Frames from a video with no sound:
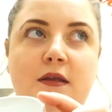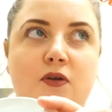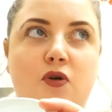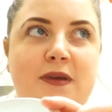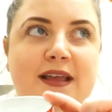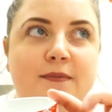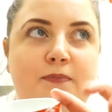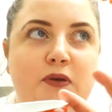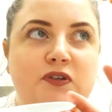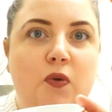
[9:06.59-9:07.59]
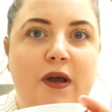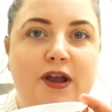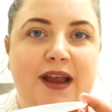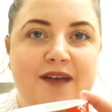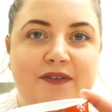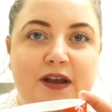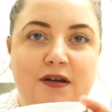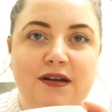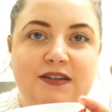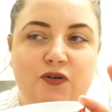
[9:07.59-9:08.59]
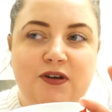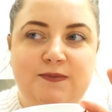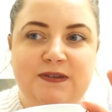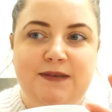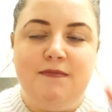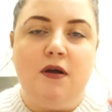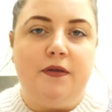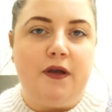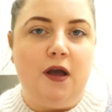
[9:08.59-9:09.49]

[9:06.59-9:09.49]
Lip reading: Normally boots are quite good at having a nice Christmassy mug that